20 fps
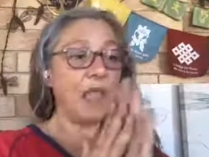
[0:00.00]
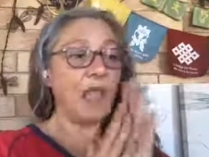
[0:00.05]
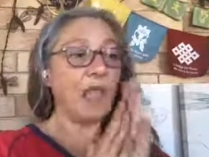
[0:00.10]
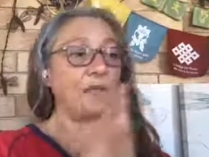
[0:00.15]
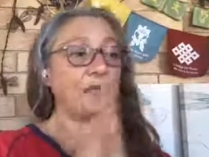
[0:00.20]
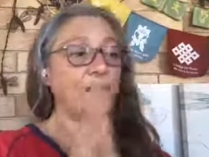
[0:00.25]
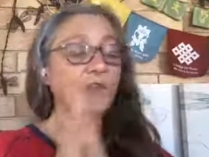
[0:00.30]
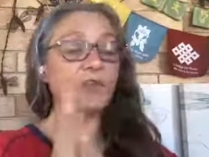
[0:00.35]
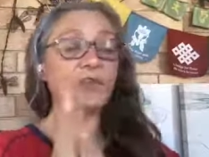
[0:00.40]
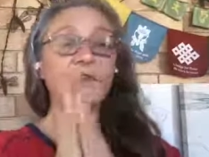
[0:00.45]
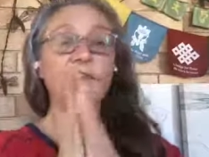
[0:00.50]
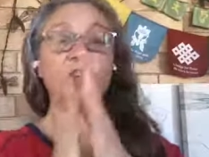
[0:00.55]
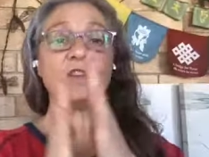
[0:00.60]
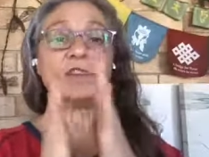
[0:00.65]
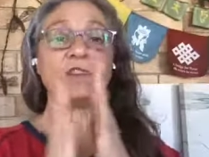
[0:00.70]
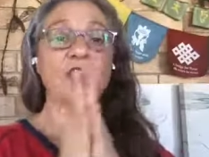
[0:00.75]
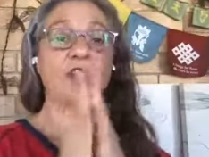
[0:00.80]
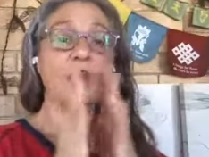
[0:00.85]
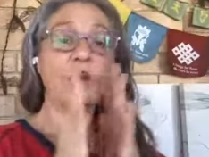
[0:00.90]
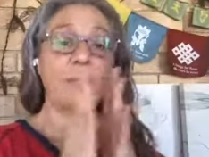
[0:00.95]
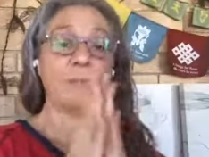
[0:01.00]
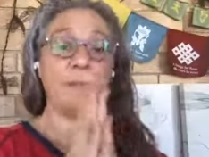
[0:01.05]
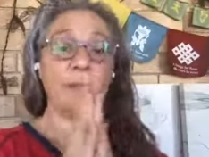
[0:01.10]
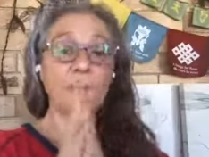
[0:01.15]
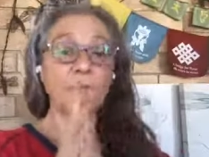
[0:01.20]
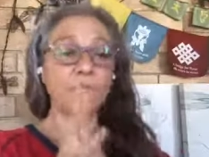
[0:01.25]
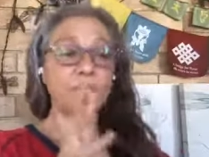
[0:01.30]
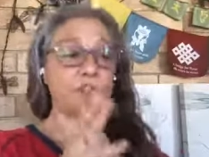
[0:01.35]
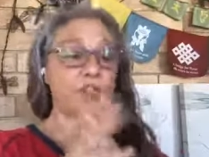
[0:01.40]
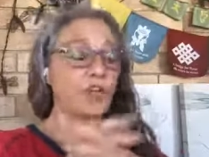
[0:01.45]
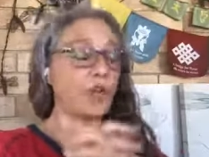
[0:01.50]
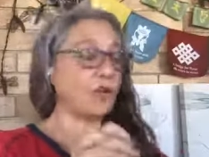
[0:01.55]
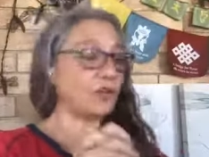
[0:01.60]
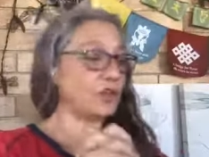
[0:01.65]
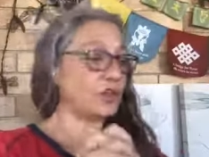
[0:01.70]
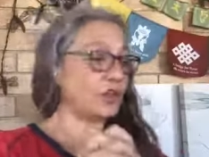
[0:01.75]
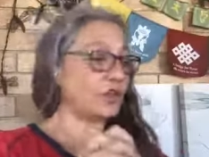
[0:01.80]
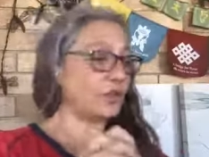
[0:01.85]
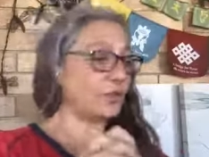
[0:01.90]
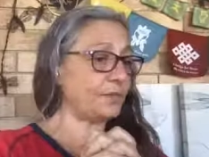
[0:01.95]
and for the first time, people were showing
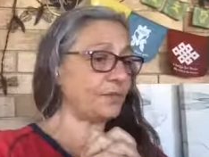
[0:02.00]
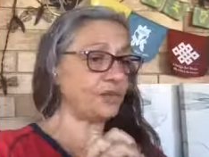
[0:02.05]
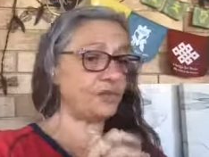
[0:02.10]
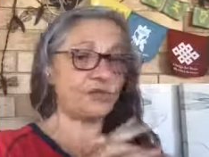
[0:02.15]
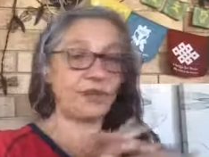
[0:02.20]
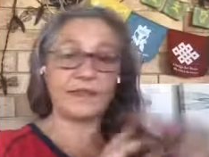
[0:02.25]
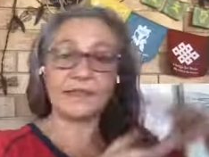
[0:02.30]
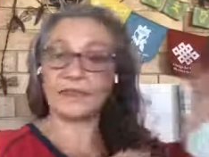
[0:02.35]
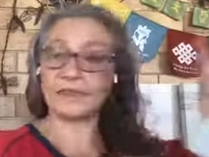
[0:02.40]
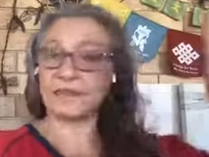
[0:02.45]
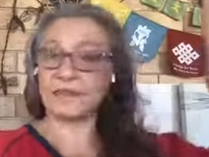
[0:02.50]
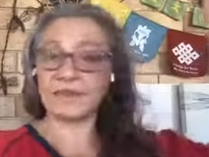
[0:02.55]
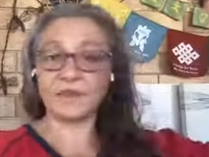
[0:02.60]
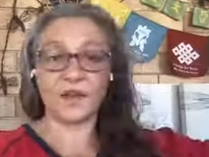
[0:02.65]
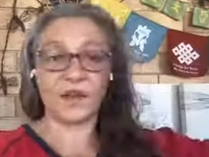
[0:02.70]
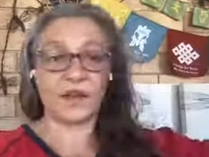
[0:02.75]
the Schumann's resonance.